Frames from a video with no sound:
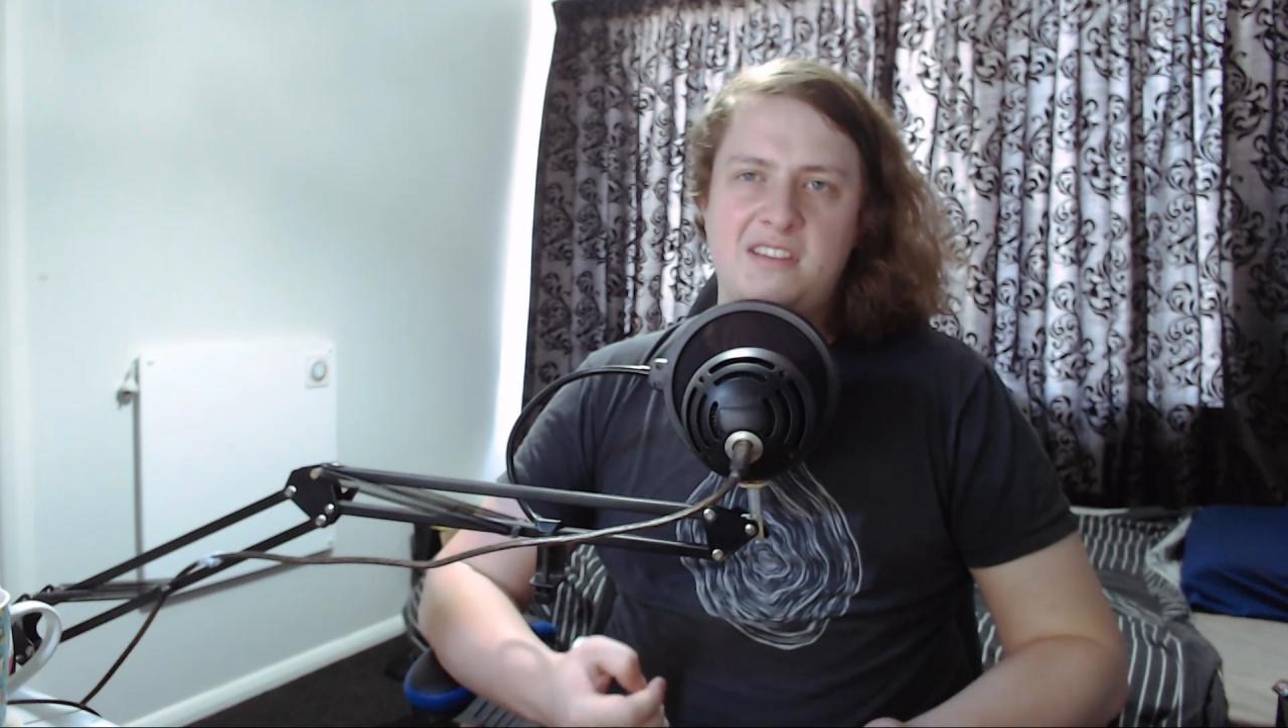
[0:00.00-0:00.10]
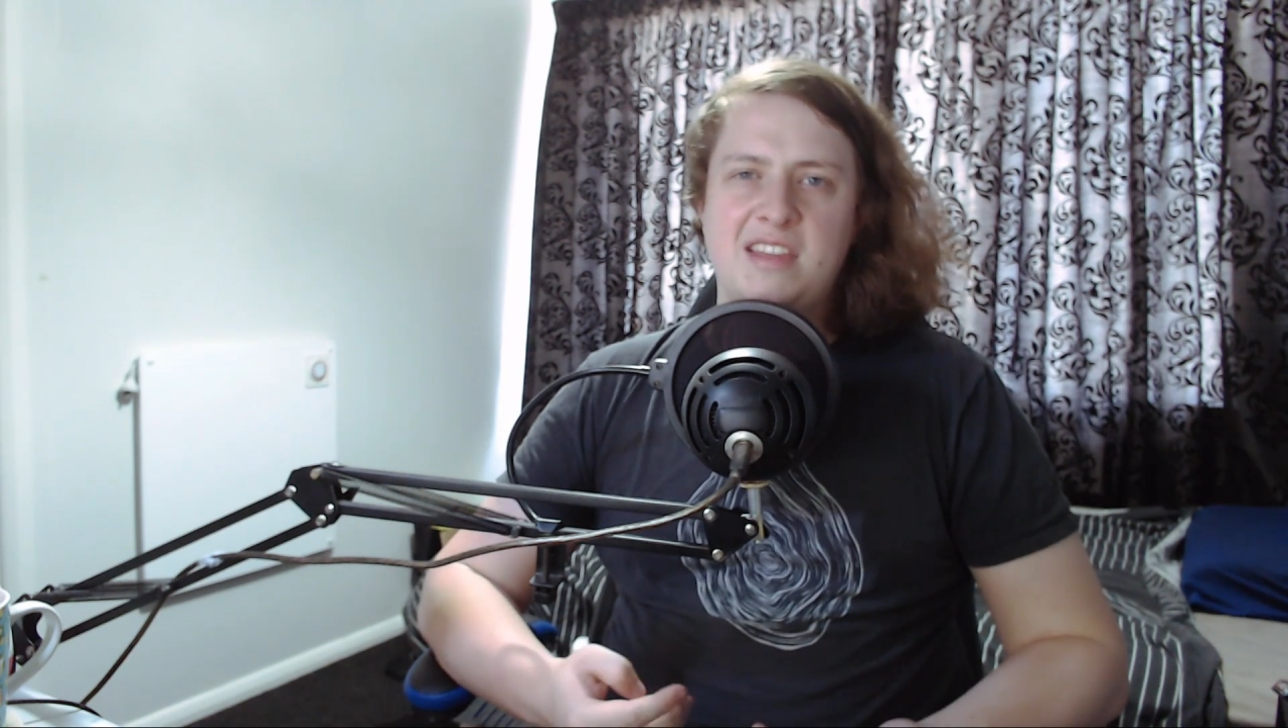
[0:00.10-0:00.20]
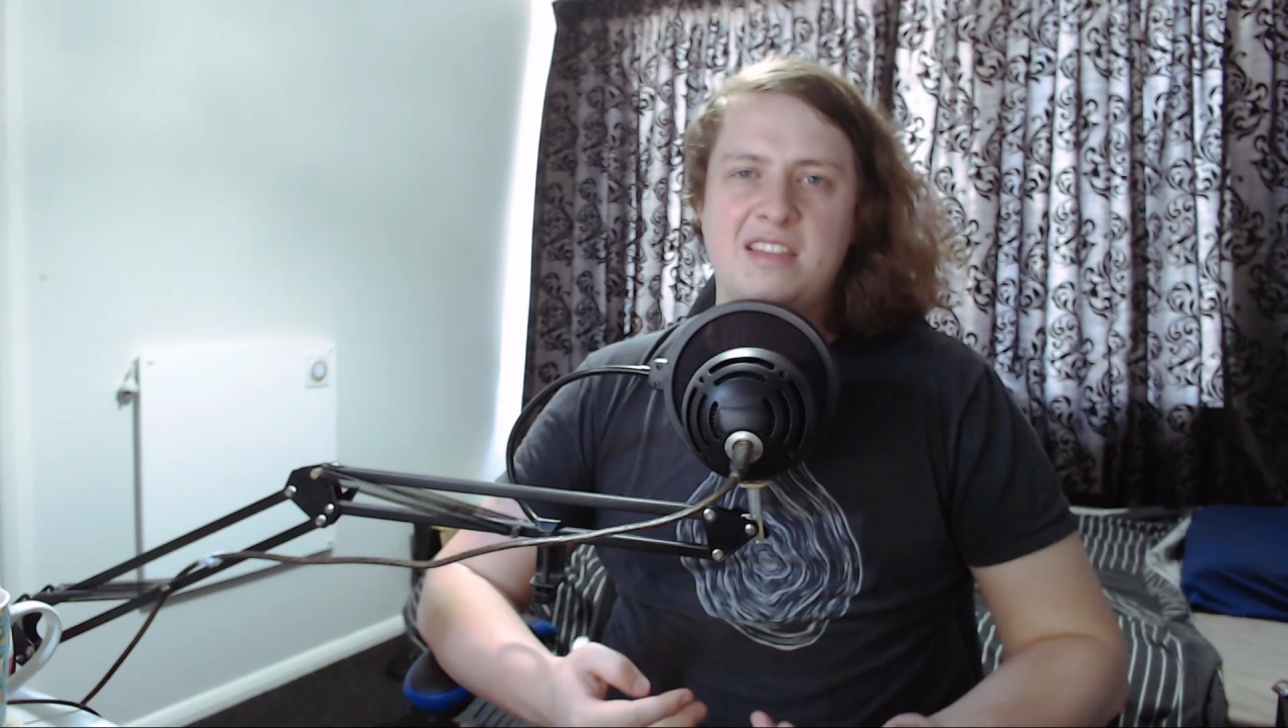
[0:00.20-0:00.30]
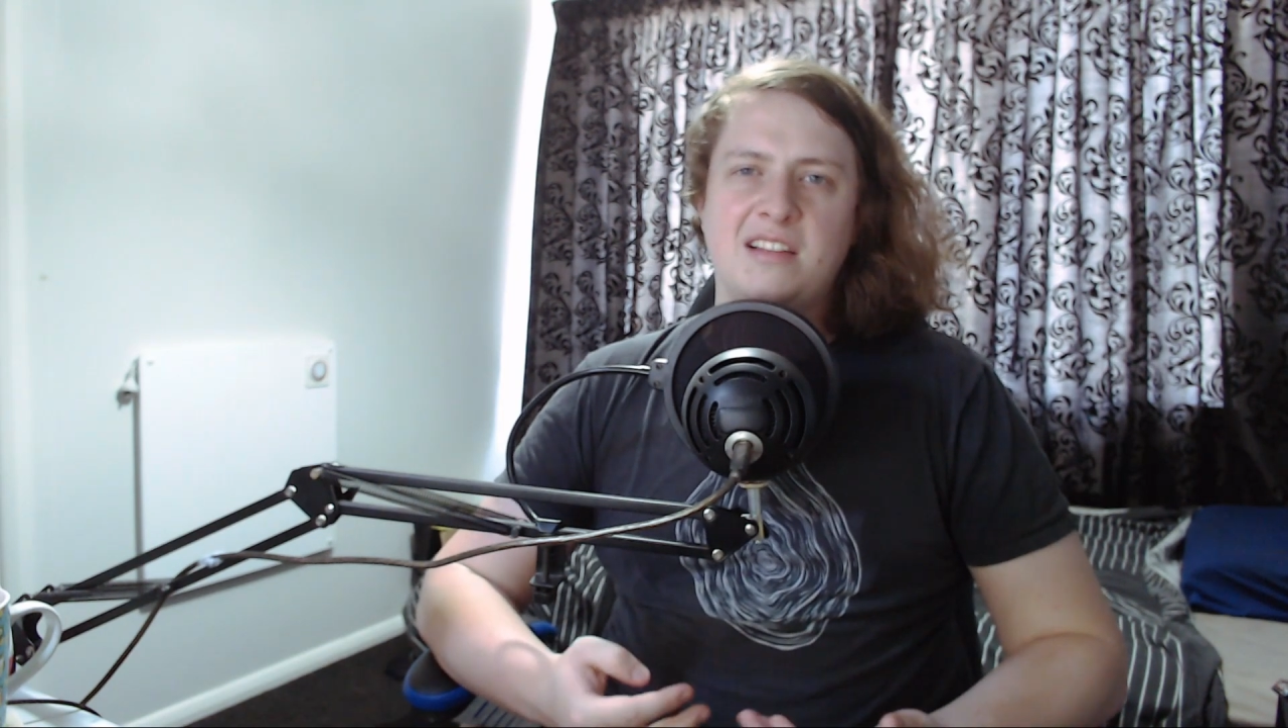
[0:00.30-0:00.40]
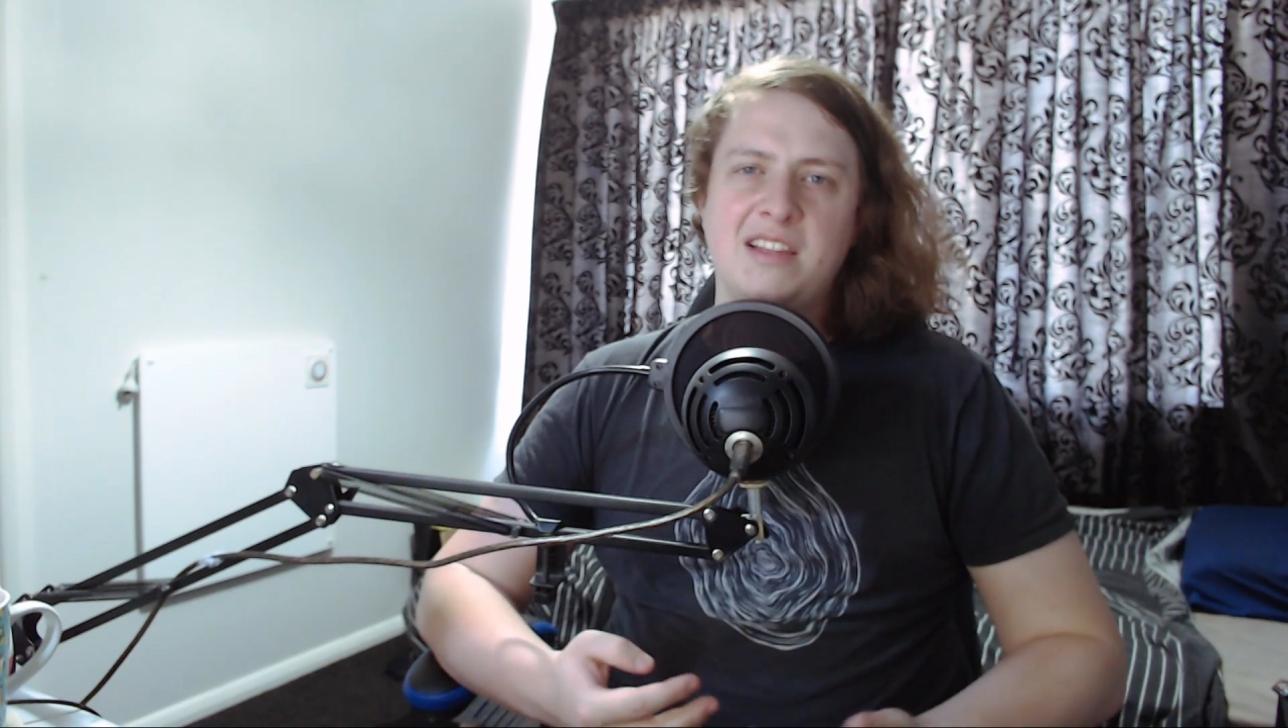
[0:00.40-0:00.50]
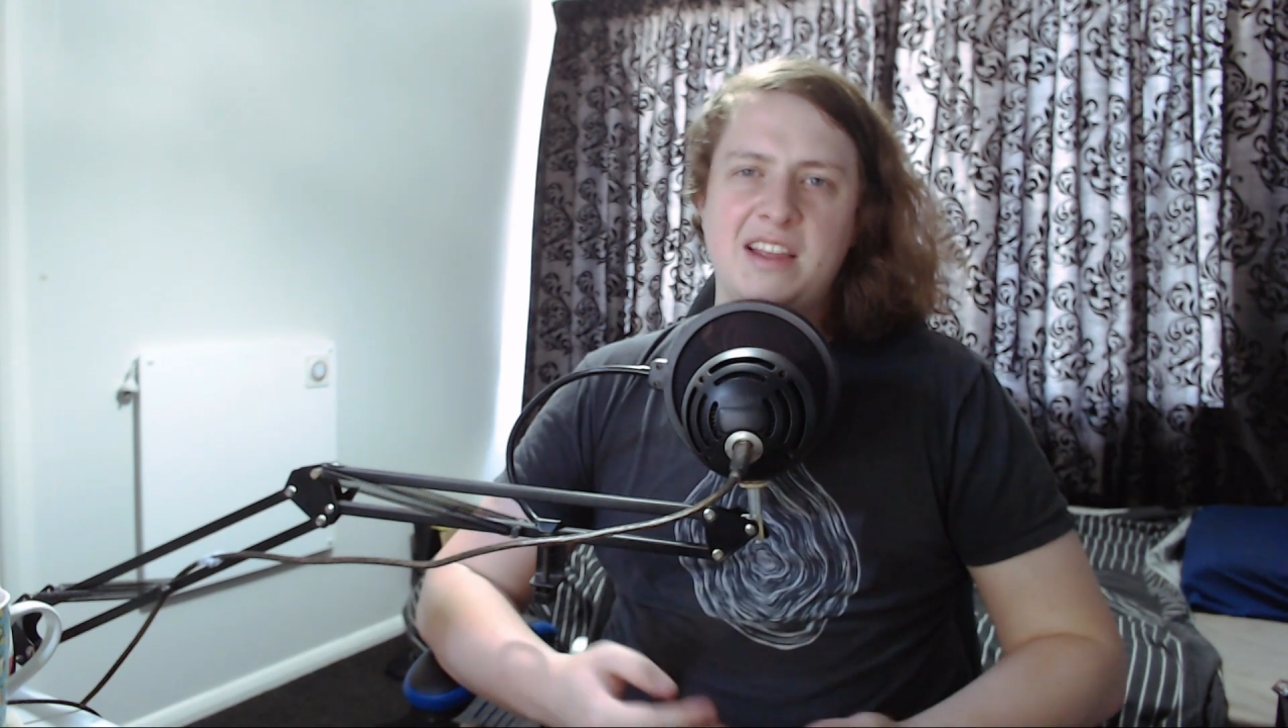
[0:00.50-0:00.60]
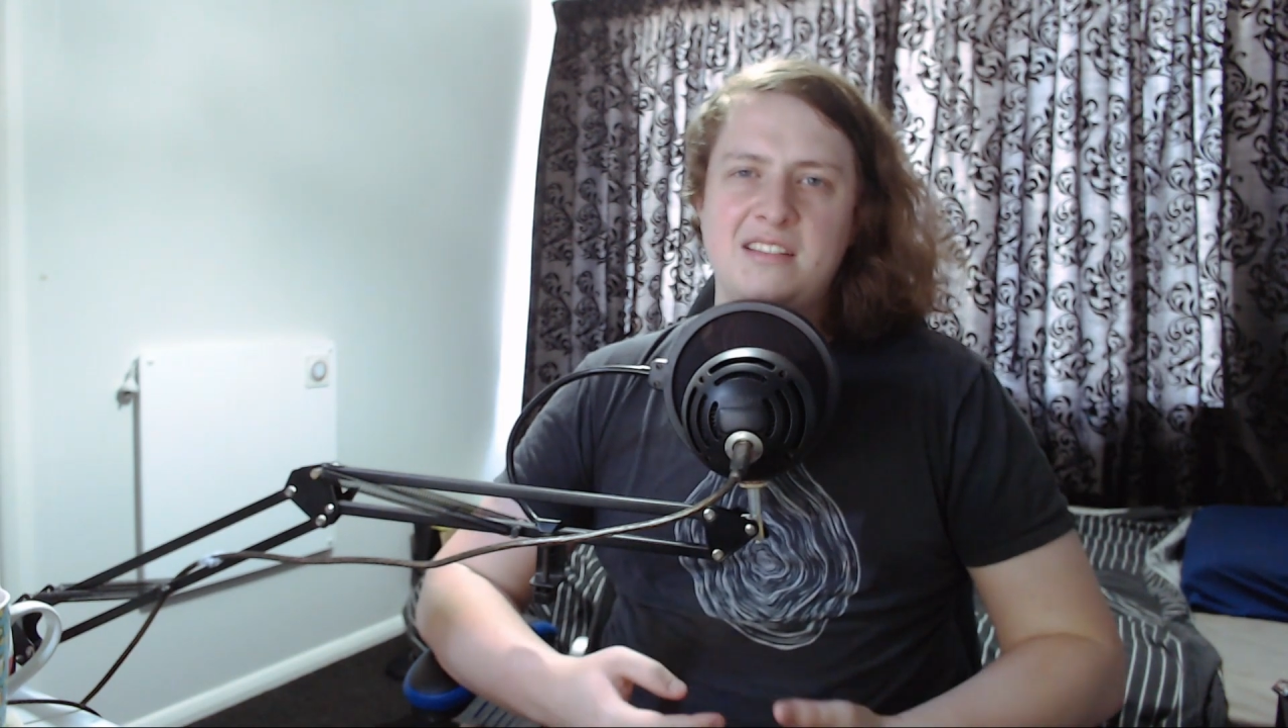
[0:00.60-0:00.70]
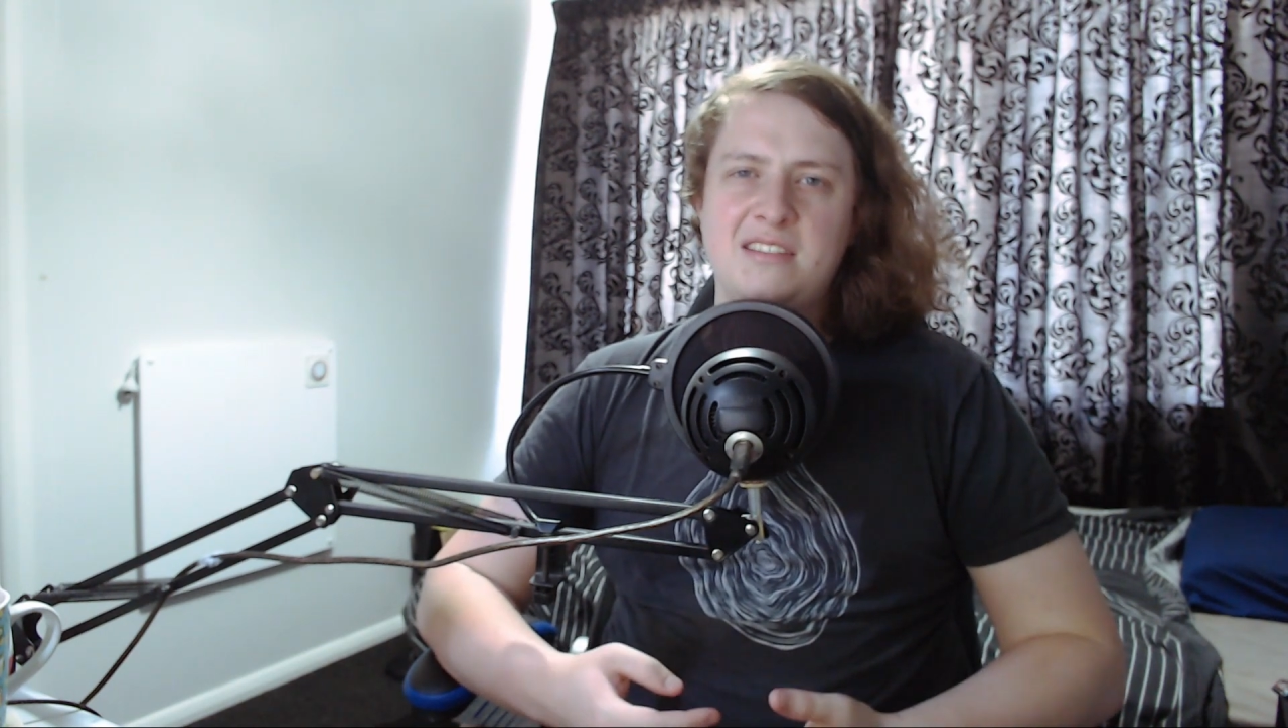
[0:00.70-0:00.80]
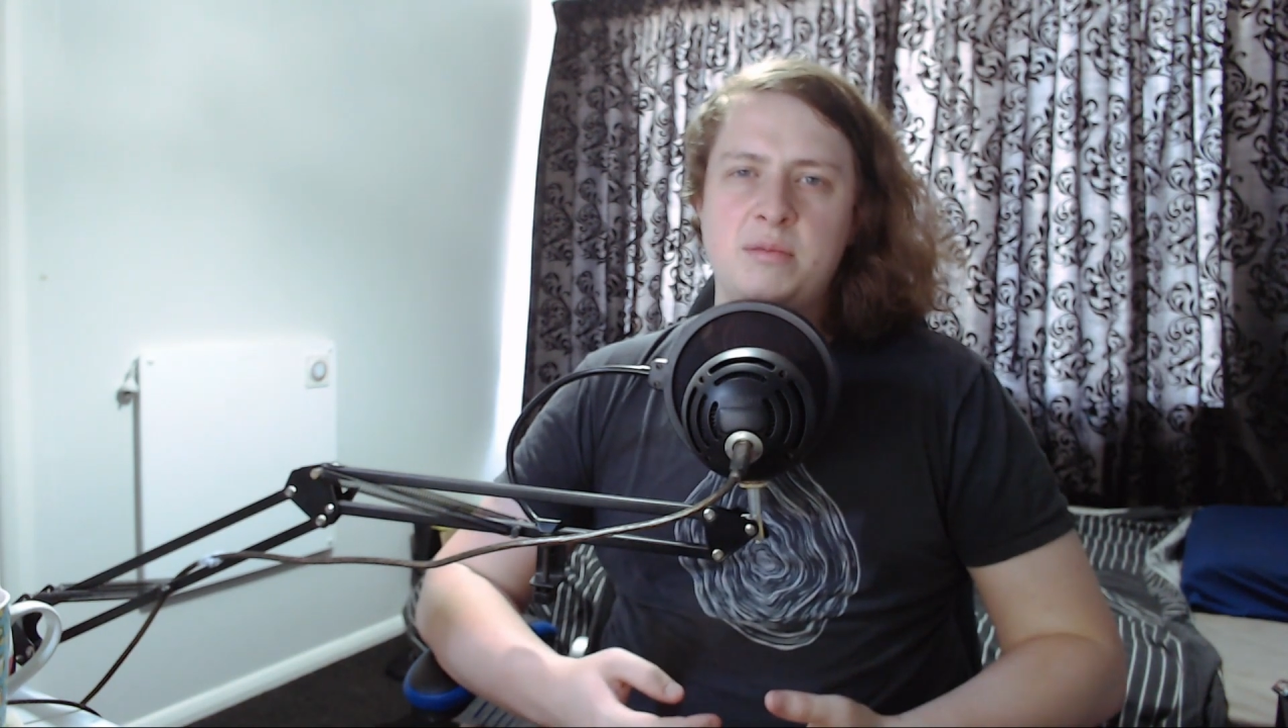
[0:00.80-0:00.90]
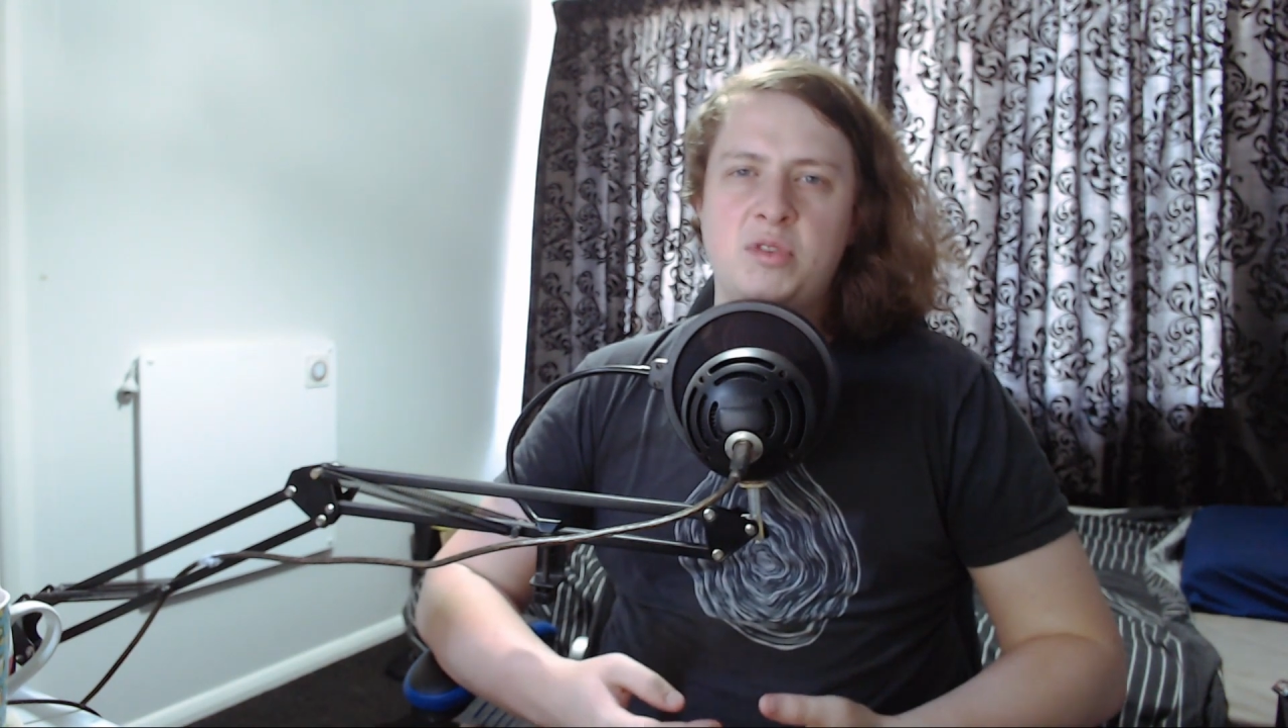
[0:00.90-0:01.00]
is that the latency